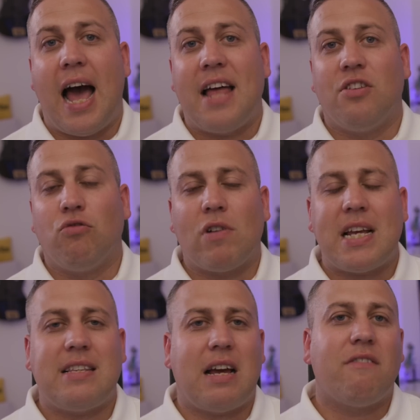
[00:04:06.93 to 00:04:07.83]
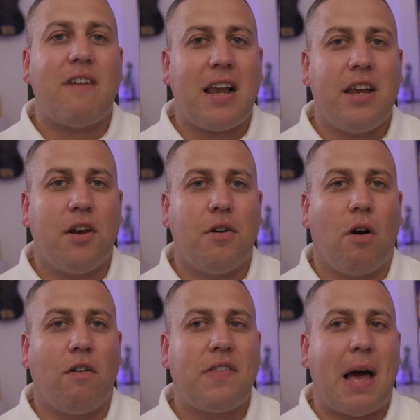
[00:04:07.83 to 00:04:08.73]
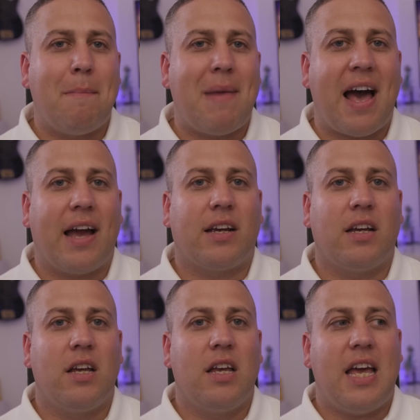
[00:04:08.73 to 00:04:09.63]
And the resale value of that Mac